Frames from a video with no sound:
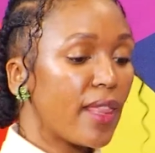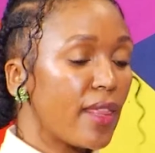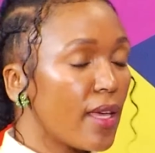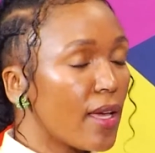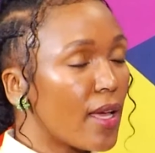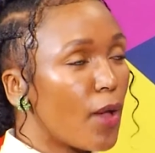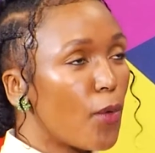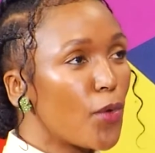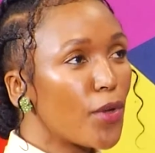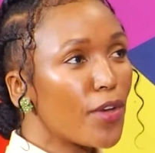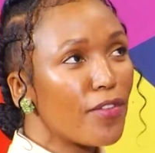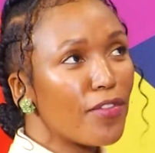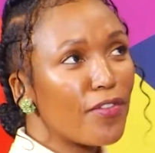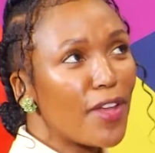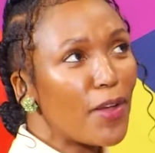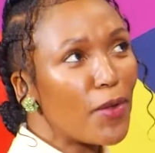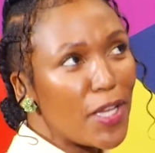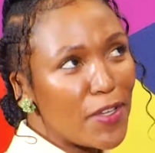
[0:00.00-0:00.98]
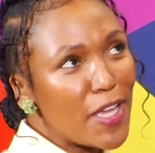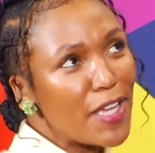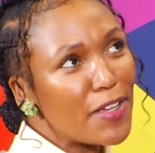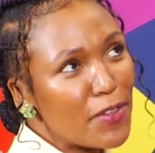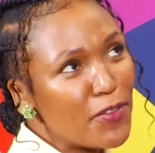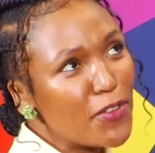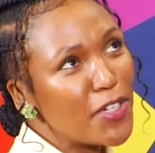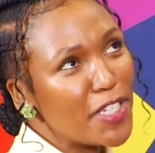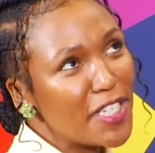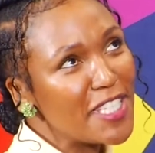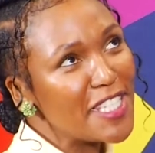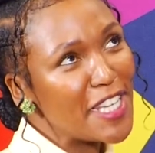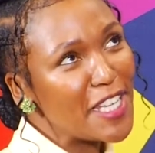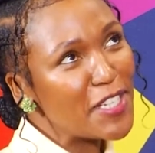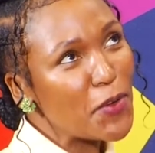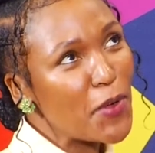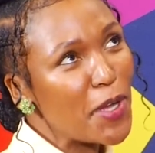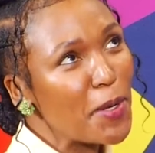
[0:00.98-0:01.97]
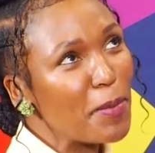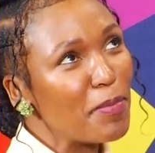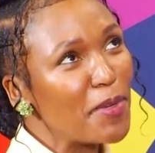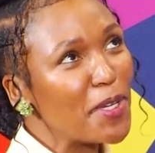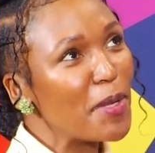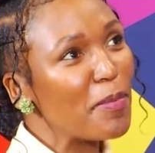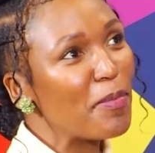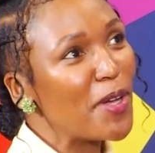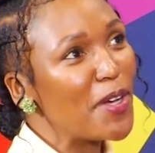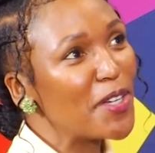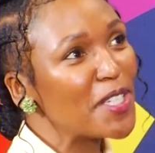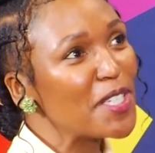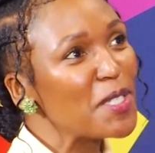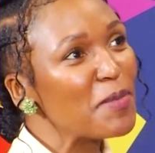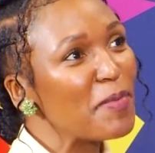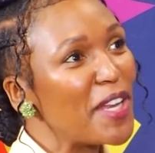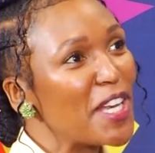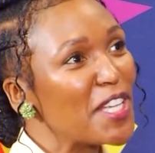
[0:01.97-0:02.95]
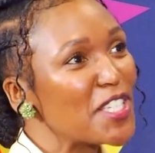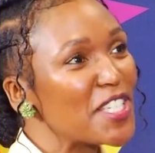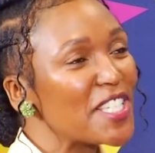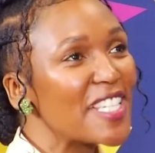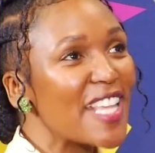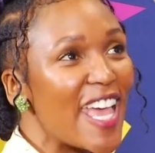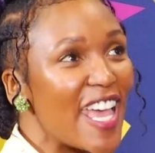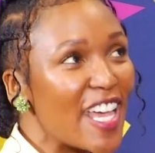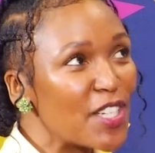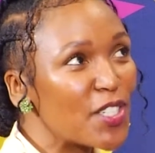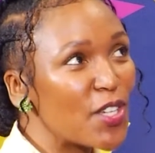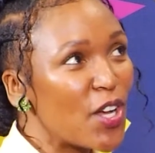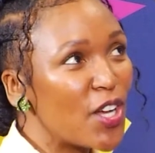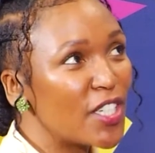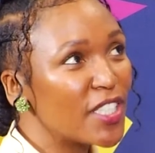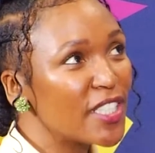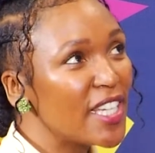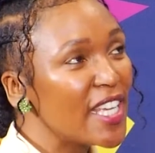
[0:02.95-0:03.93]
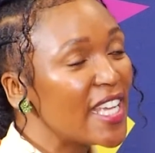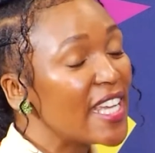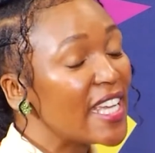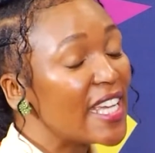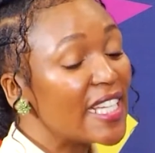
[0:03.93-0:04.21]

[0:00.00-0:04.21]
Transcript: I think I've already said quite a bit about it, but I'll just add on.